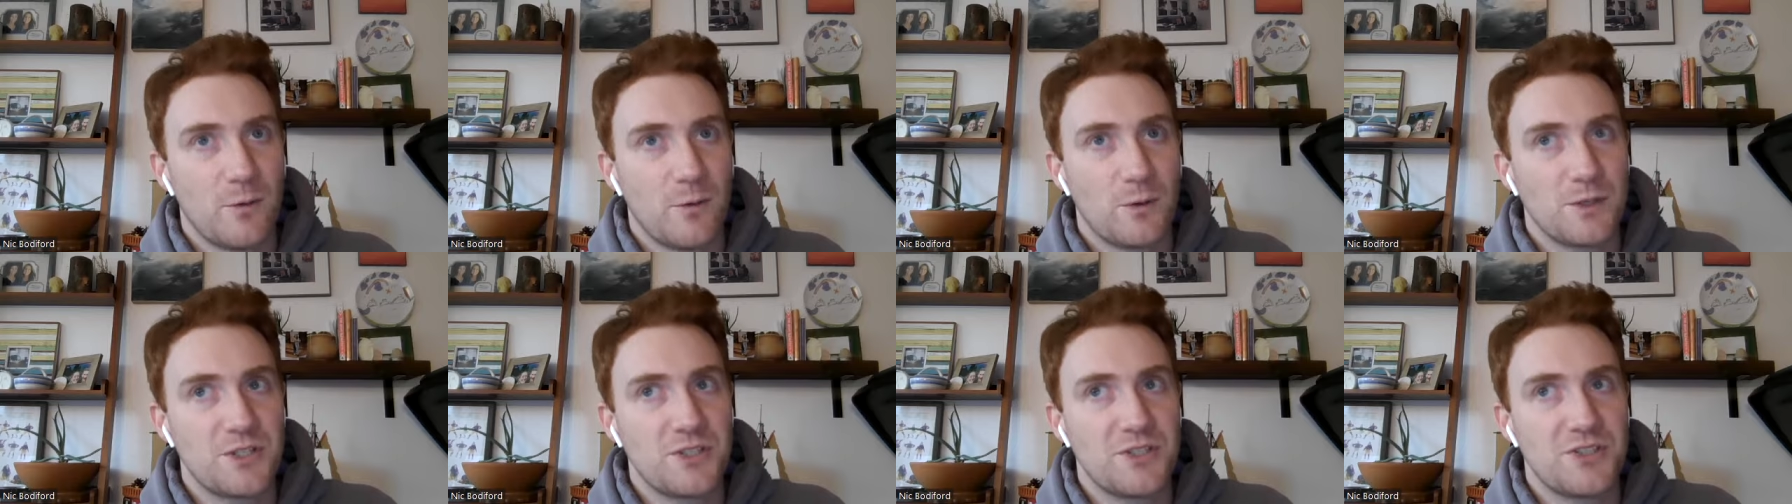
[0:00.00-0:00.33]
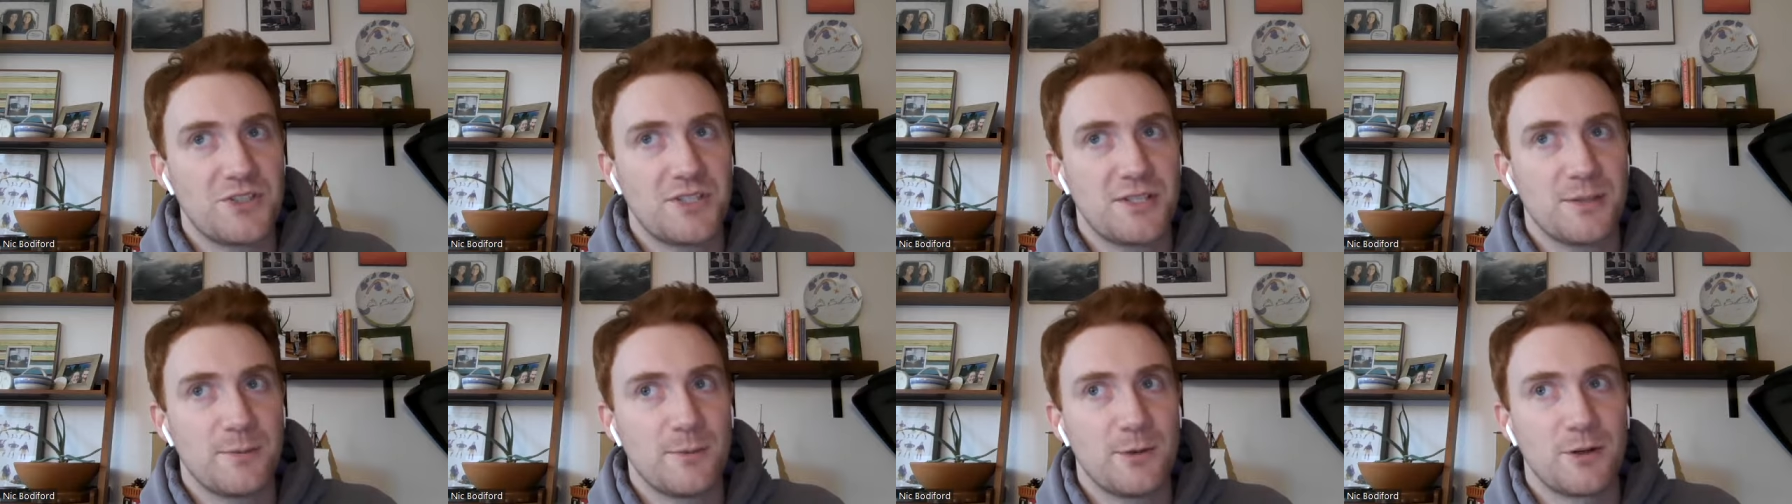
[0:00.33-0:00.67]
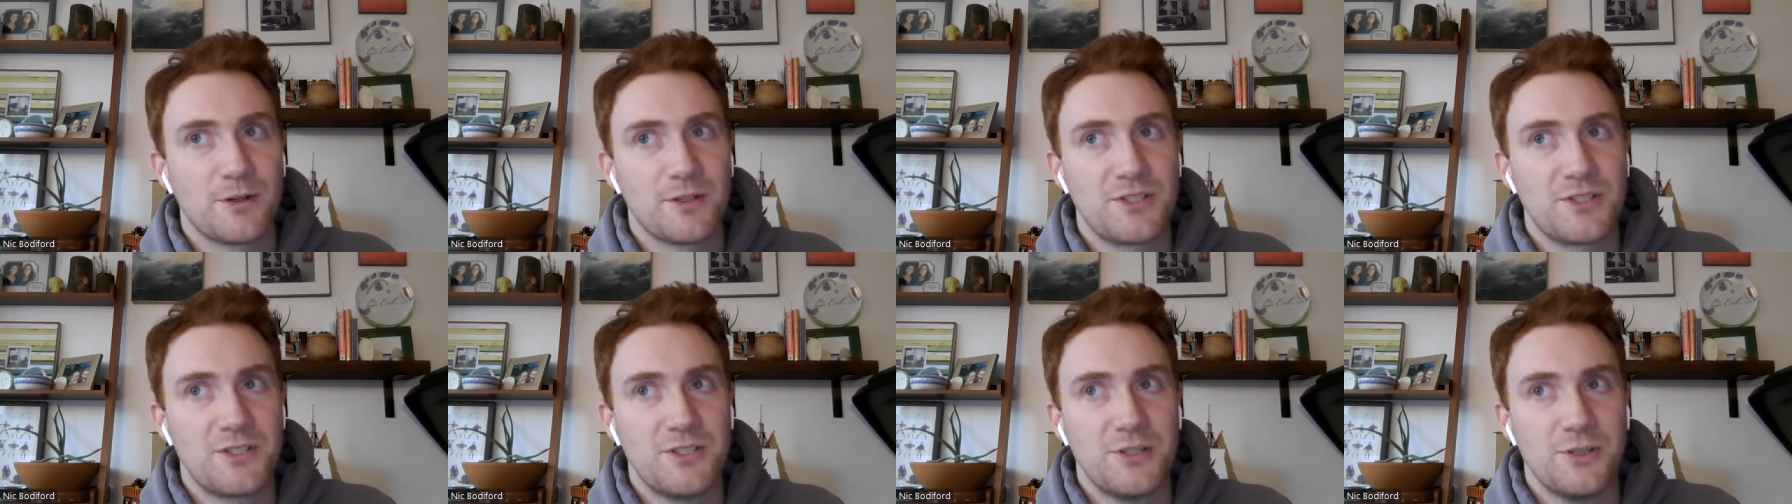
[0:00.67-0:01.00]
which is
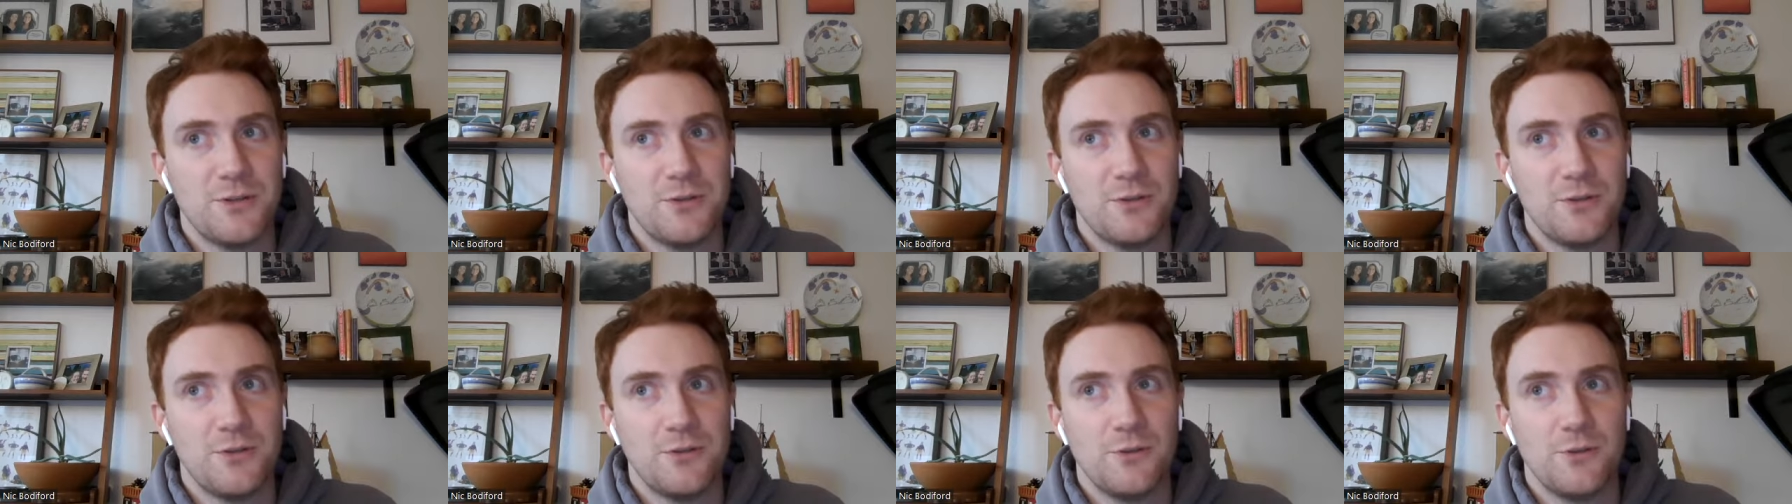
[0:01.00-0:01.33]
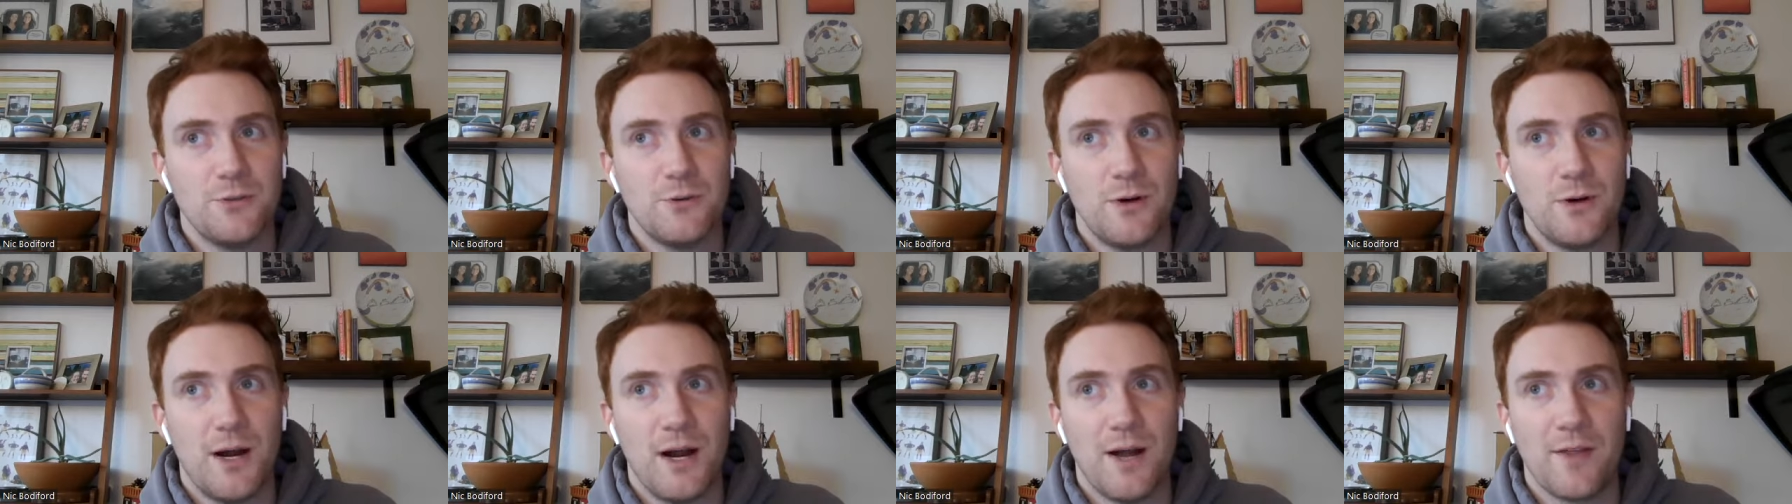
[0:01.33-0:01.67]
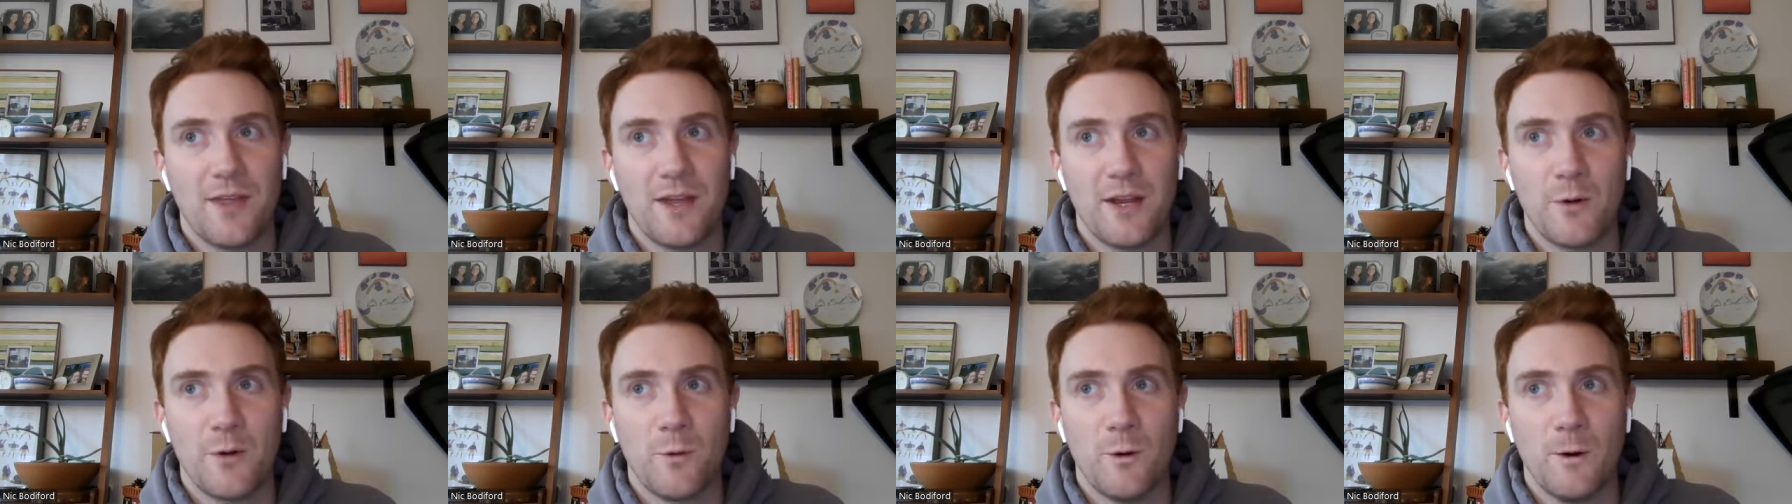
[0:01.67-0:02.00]
similar to I think